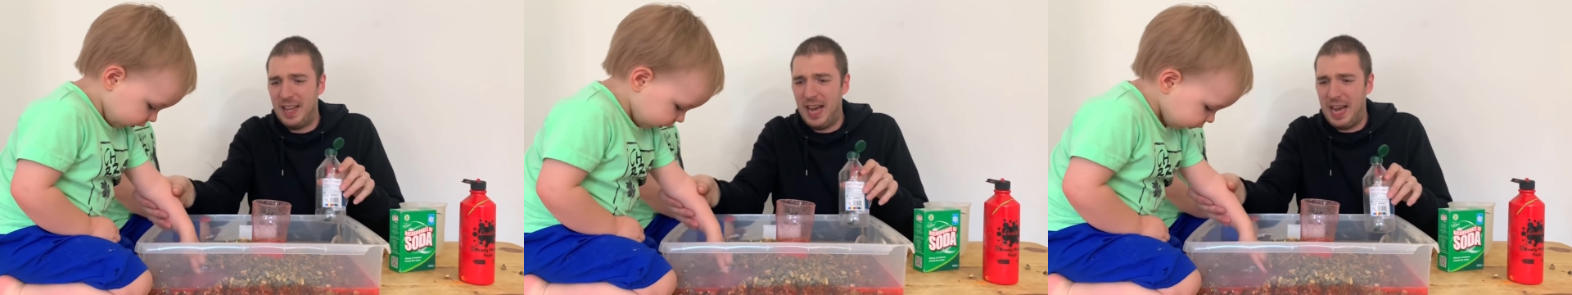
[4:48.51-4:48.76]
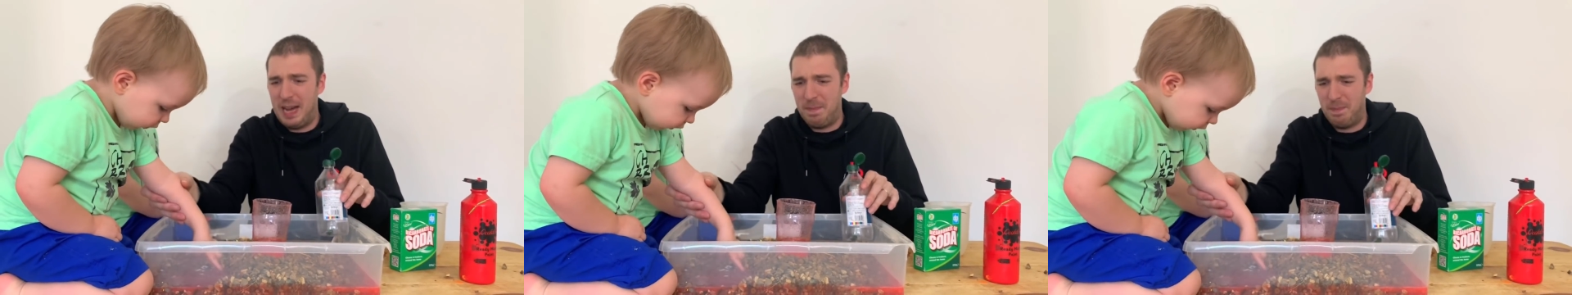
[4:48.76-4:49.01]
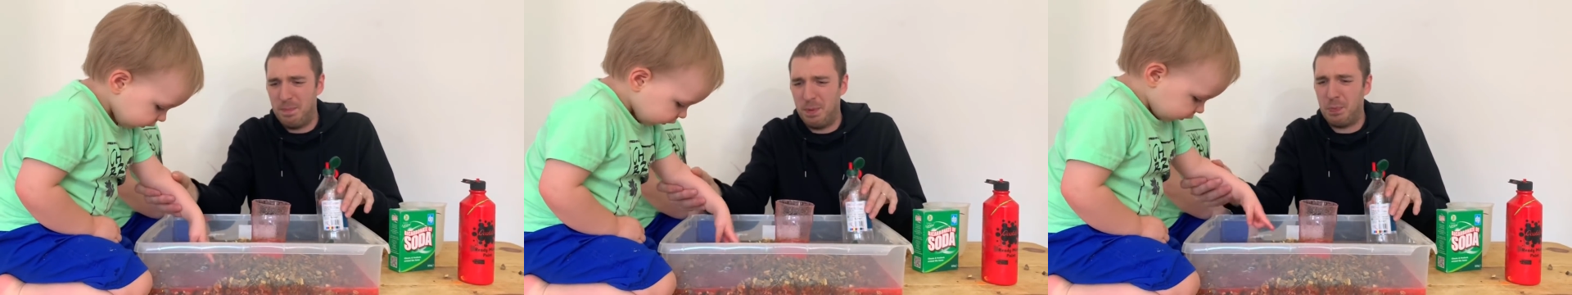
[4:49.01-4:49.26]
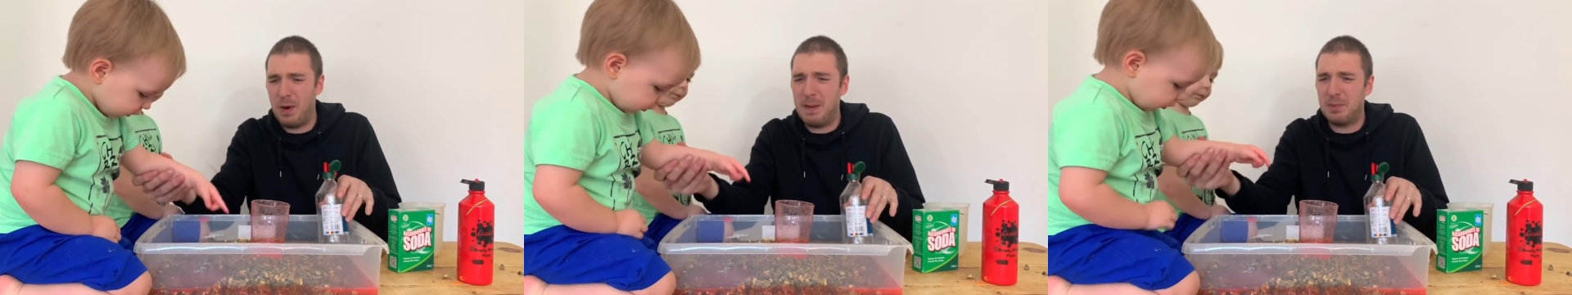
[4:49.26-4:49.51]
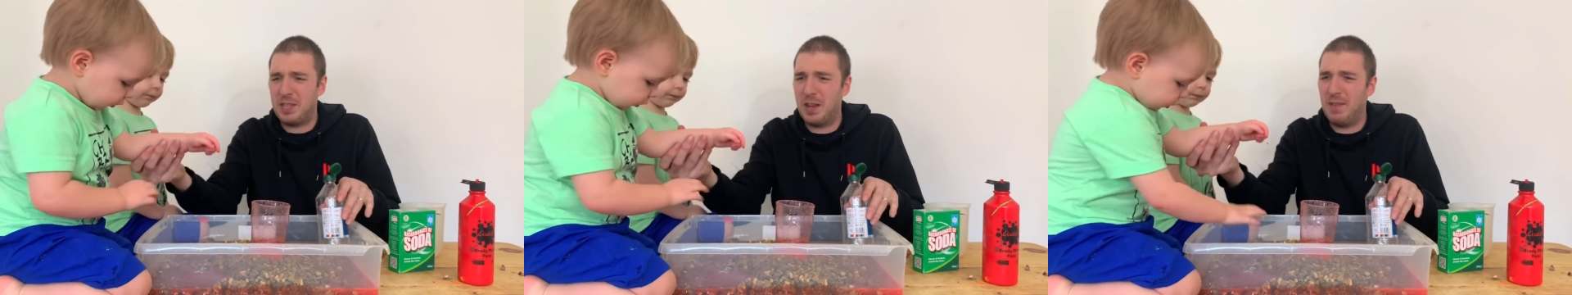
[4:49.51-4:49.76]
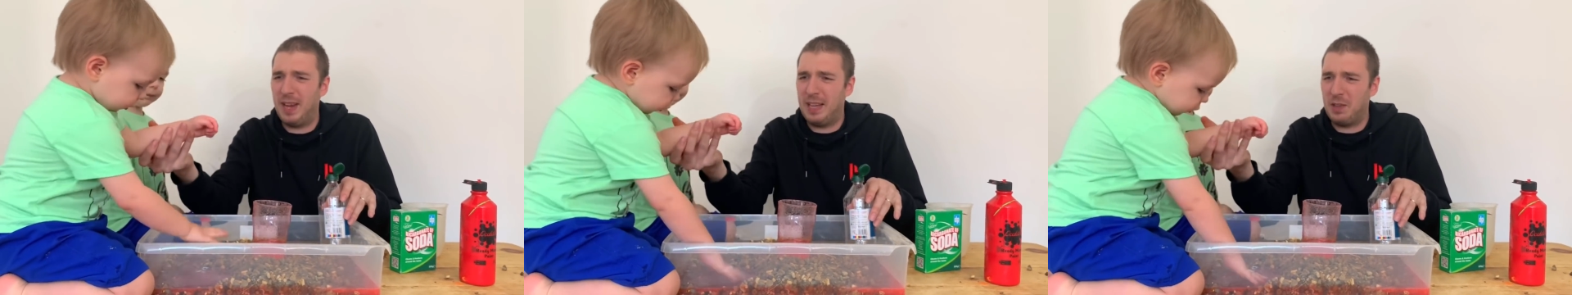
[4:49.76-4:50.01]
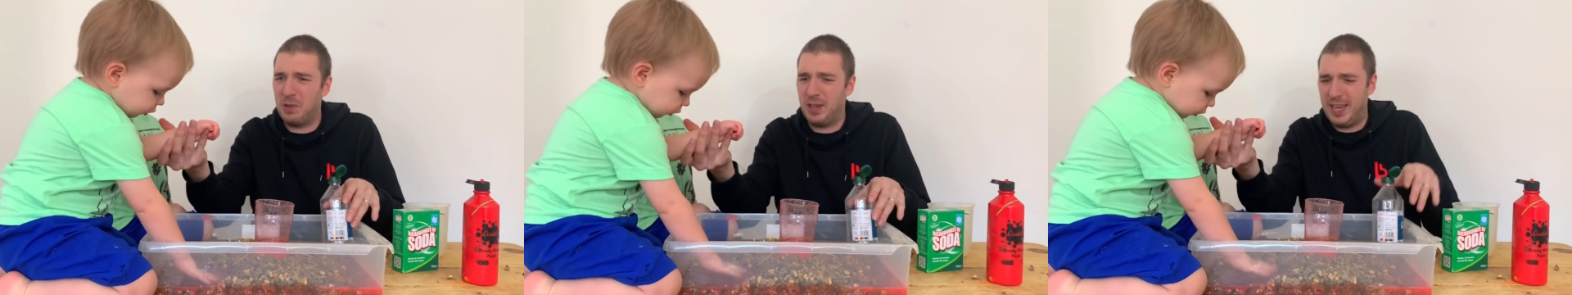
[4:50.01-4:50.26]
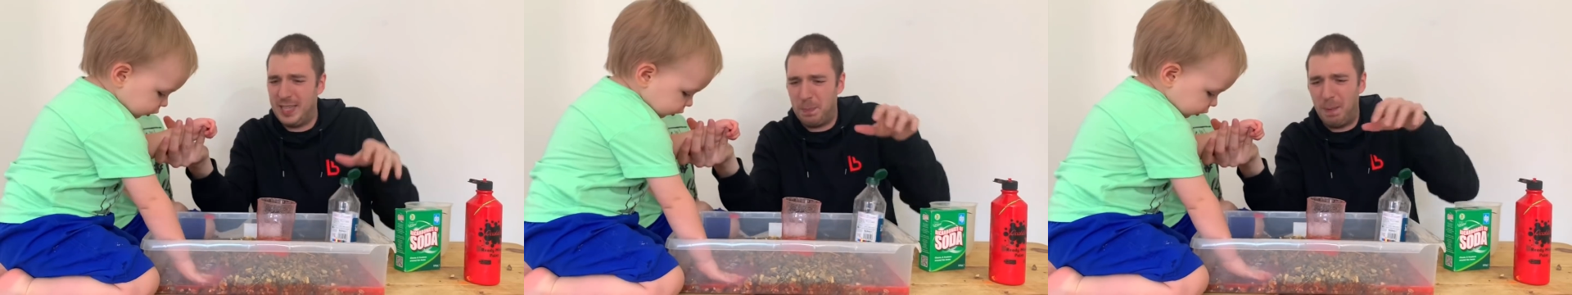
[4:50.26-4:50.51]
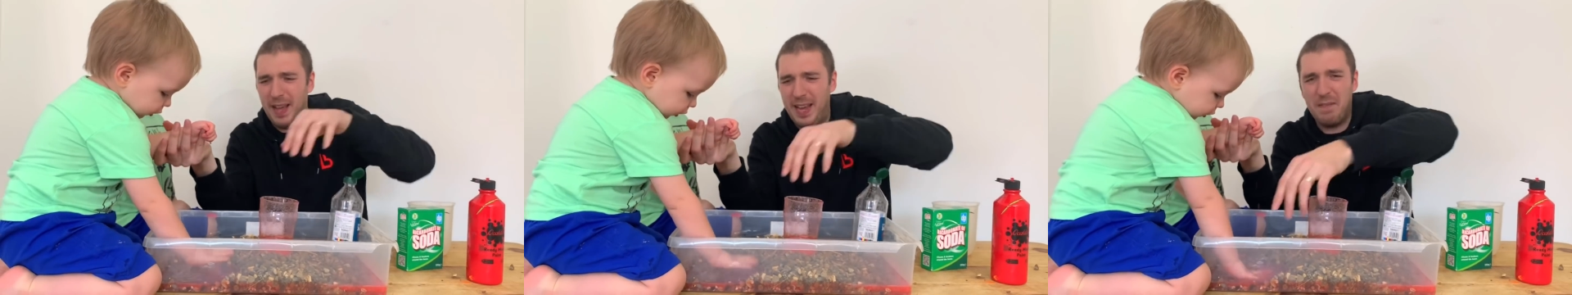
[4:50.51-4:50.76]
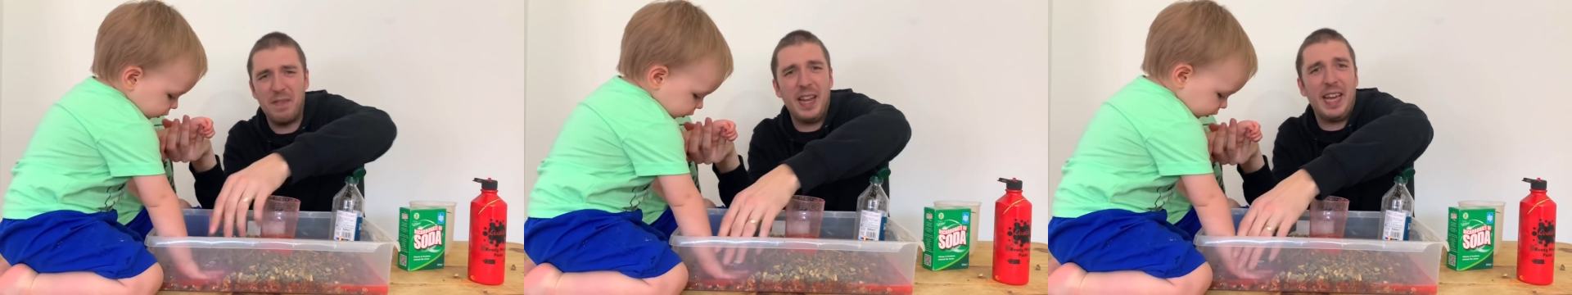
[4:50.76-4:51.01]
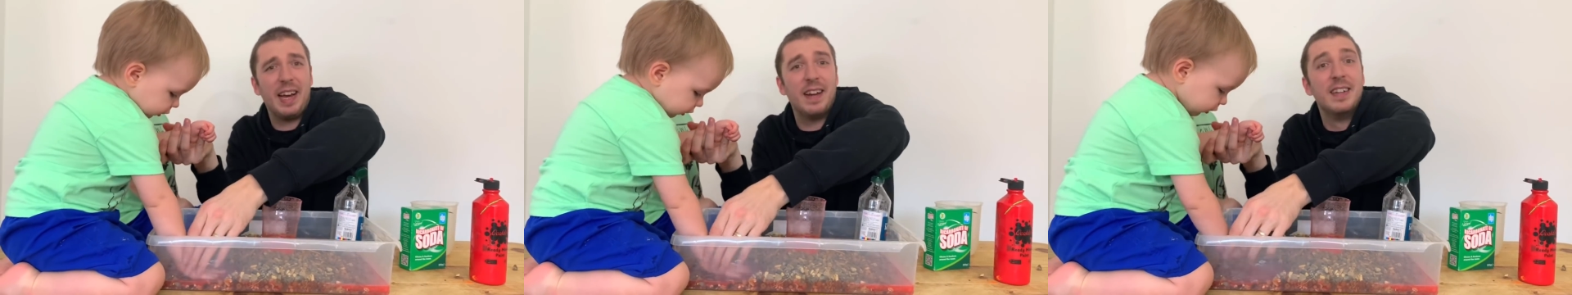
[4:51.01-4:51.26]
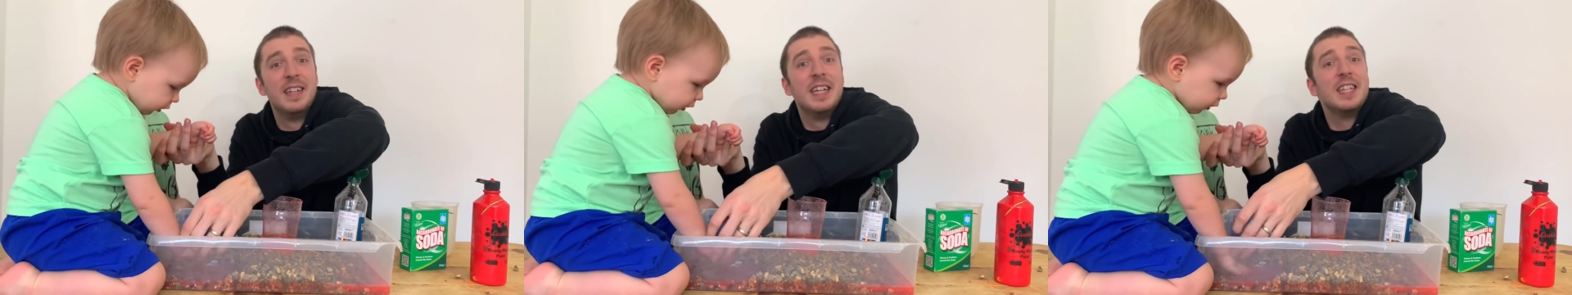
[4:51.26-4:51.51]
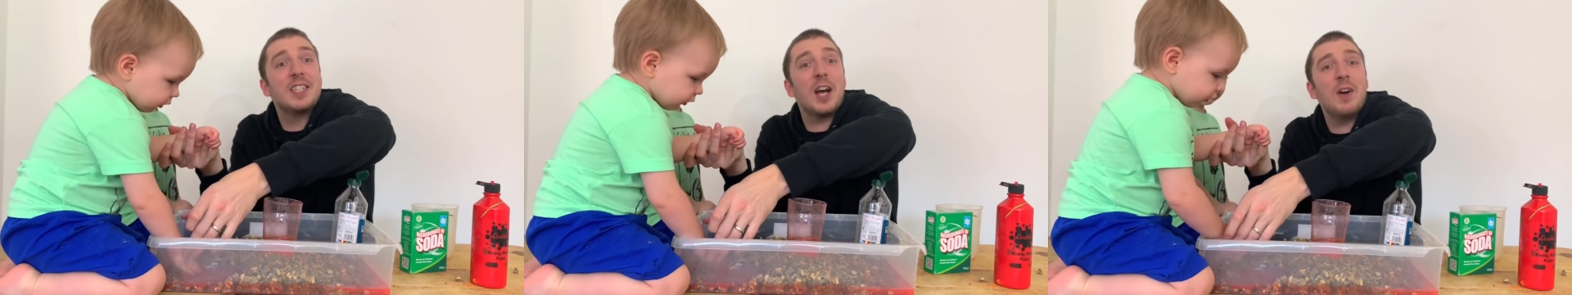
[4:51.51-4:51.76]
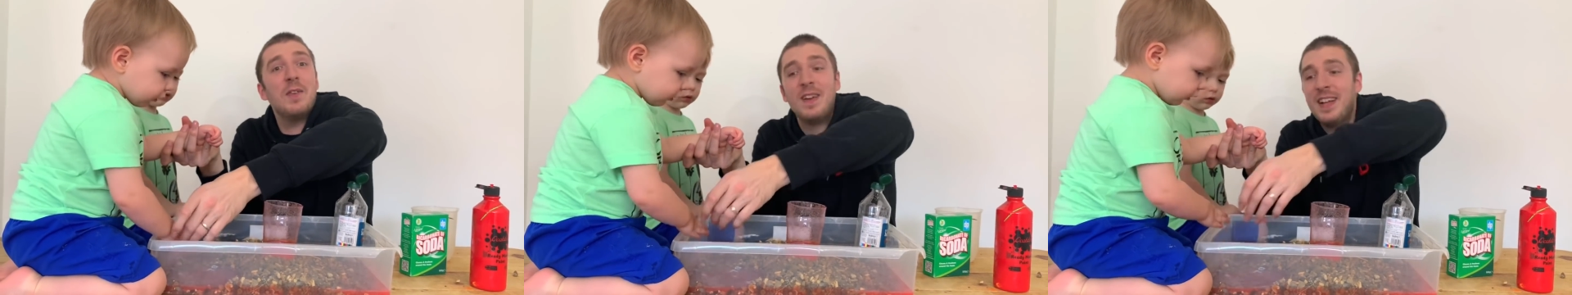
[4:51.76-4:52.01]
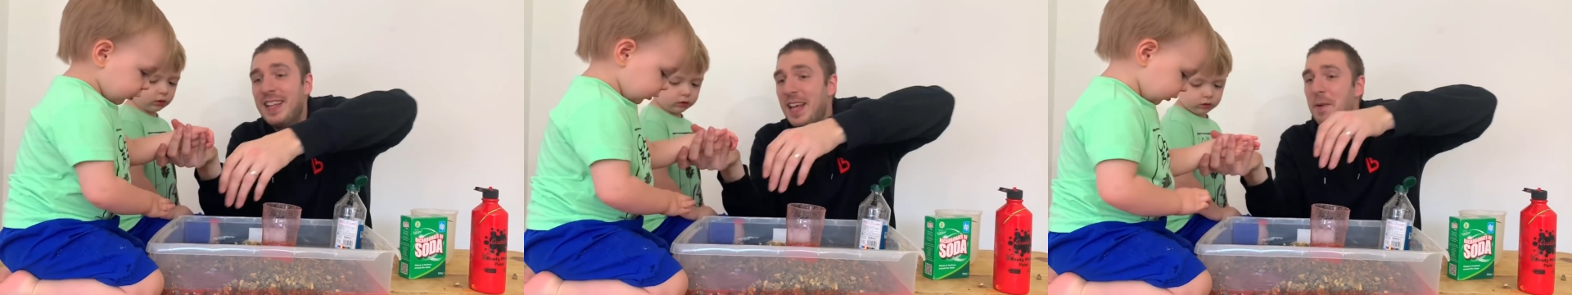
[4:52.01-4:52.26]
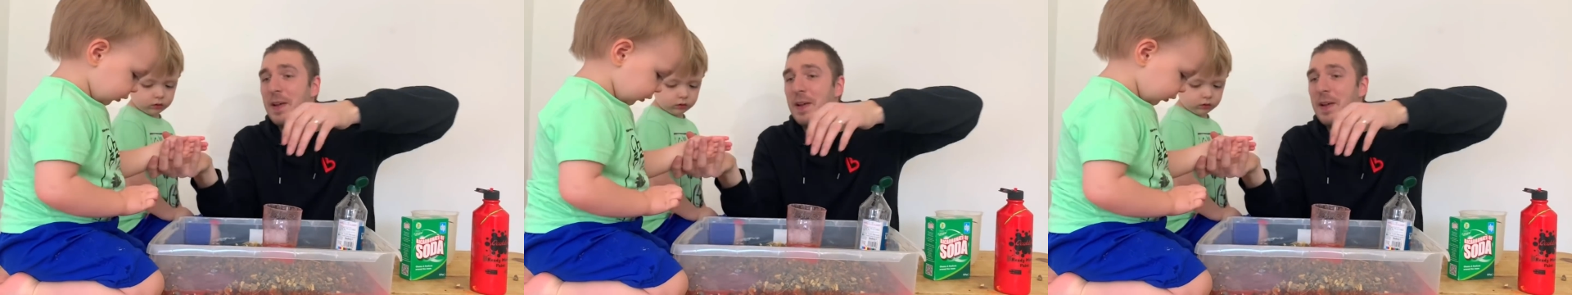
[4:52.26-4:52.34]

Speaker 1: But perhaps don't let your kids play in vinegar. So there we